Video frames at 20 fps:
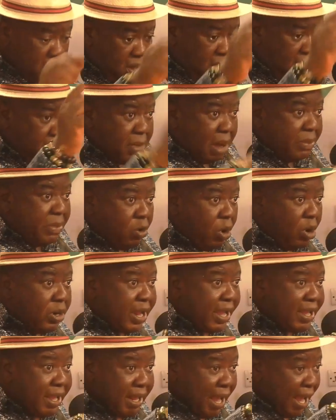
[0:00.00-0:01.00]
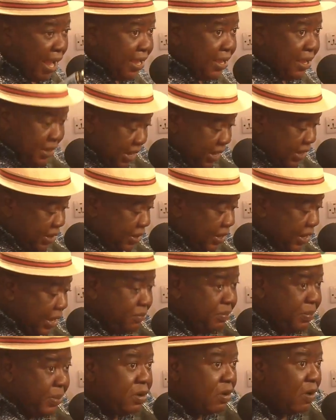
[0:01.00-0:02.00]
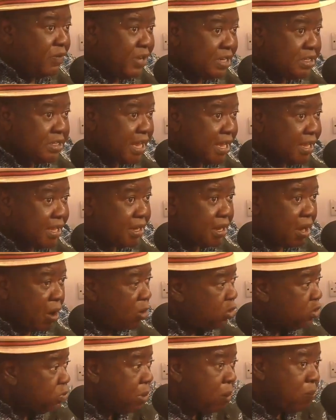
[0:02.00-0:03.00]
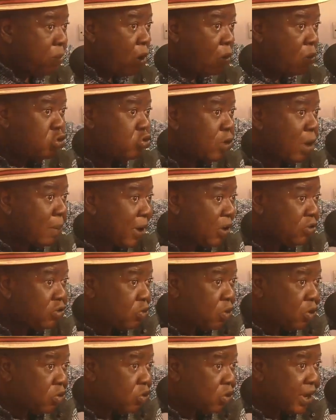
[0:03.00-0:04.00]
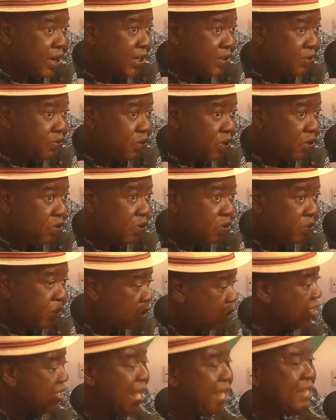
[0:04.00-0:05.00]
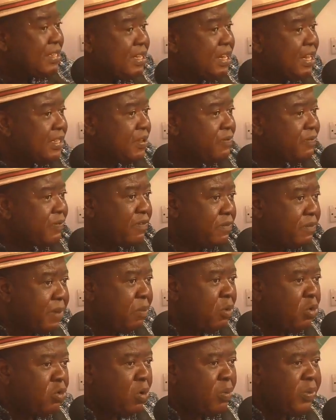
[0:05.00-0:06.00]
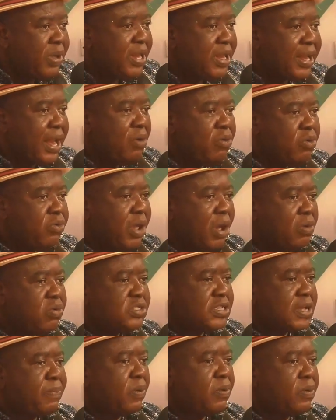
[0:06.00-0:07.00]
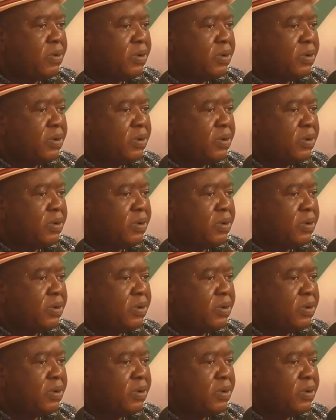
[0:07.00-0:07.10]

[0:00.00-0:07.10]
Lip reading: I mean, call the beginning of this. I was remember almost what I saw for any phone because in 1985, me and my crew were here and I was working on Japan.